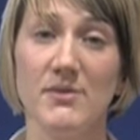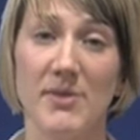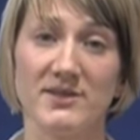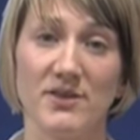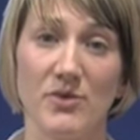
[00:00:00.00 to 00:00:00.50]

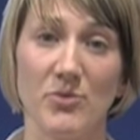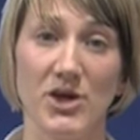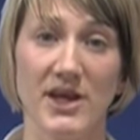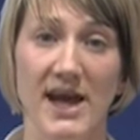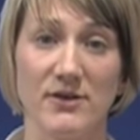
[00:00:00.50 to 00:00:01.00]
based on the
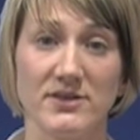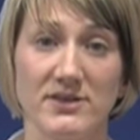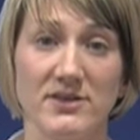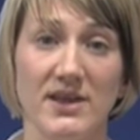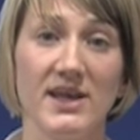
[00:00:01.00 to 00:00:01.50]

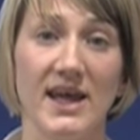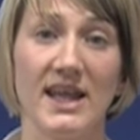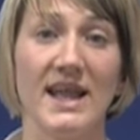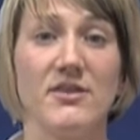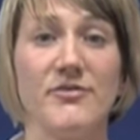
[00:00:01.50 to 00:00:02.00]
workhouses
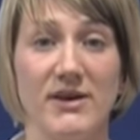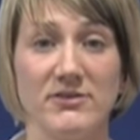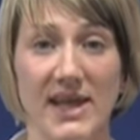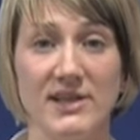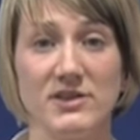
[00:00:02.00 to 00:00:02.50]
and laid the
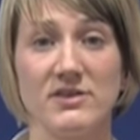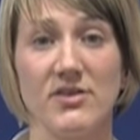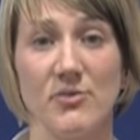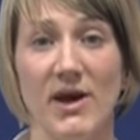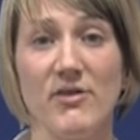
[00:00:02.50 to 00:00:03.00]
foundations
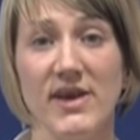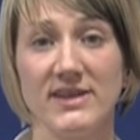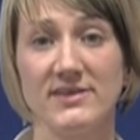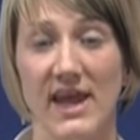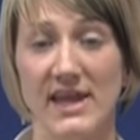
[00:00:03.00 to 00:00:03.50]
of the
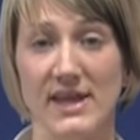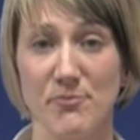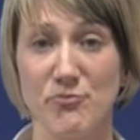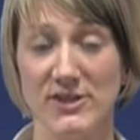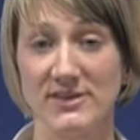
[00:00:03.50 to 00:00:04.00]
welfare state
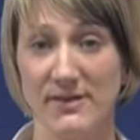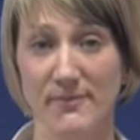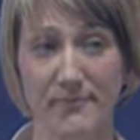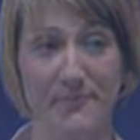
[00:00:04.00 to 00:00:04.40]
in Britain.